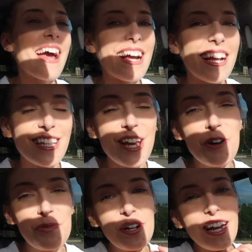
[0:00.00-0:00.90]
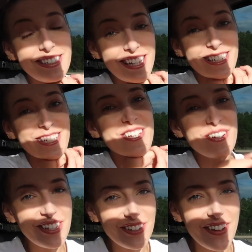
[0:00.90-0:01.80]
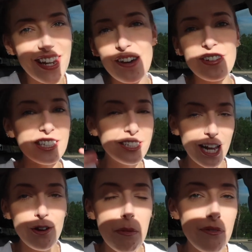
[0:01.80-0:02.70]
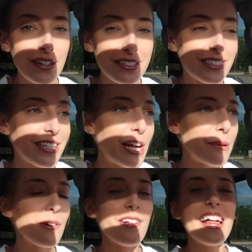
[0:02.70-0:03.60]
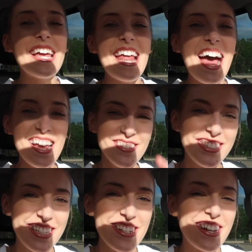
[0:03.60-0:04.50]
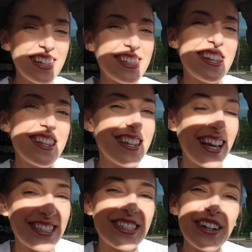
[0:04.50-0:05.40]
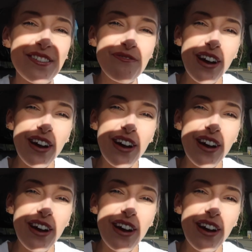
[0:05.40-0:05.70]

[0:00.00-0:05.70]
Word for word: yeah, guys, I hope you guys enjoyed the video. The shadow on my face is terrible and I will see you guys in the next one.